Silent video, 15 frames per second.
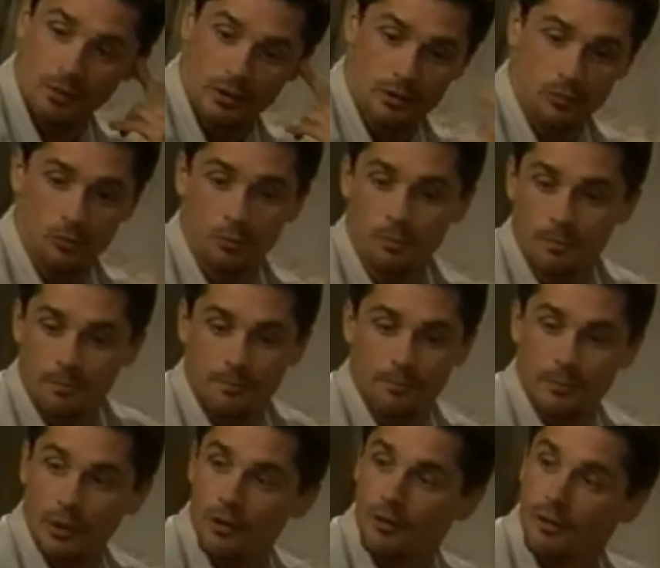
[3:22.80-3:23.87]
but who
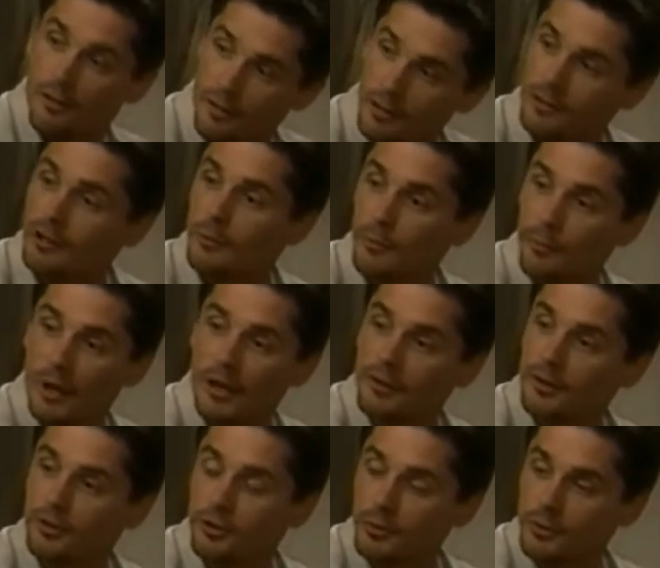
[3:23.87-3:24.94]
better to think them
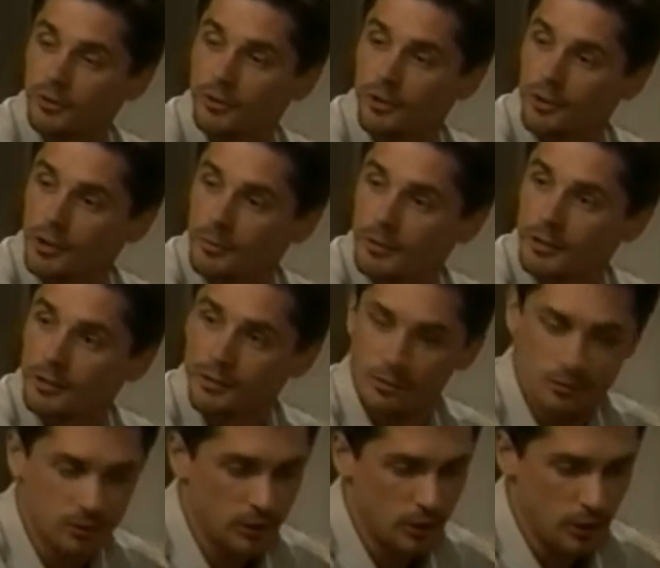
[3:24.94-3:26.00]
about than you and Tony, my
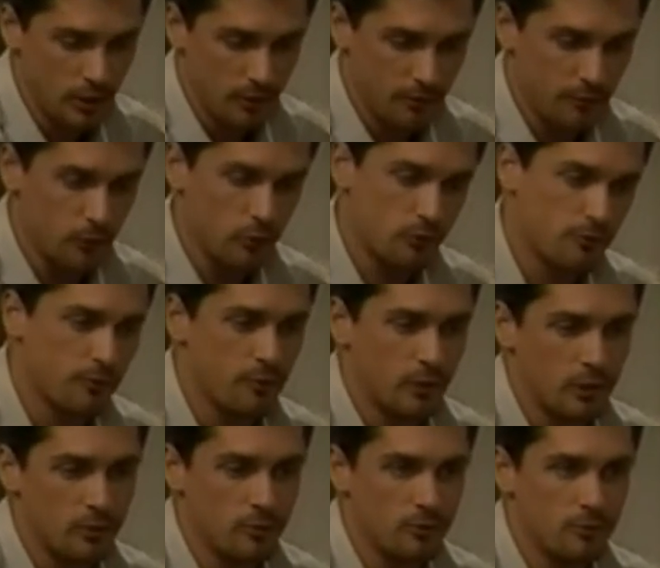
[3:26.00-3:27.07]
first
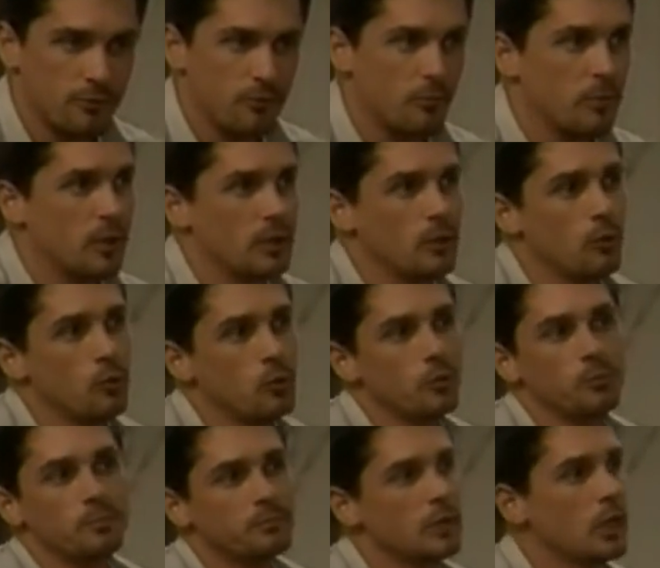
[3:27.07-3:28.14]
friends from my old,